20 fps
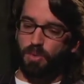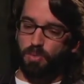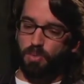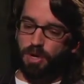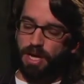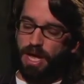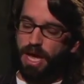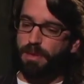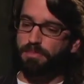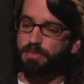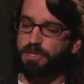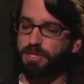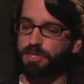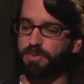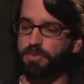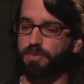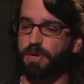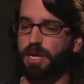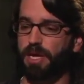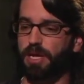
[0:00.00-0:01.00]
what
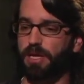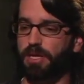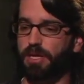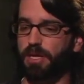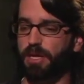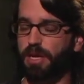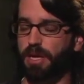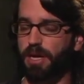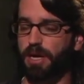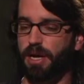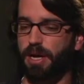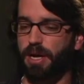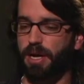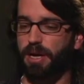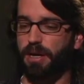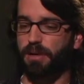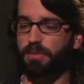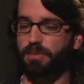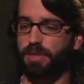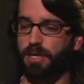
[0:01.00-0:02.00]
happens when
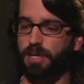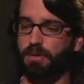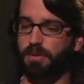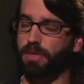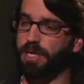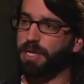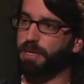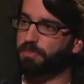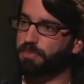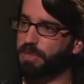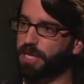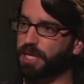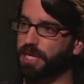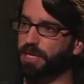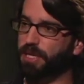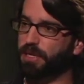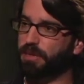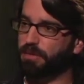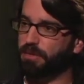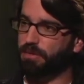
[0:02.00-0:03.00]
like a
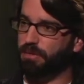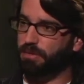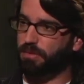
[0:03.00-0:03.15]
big,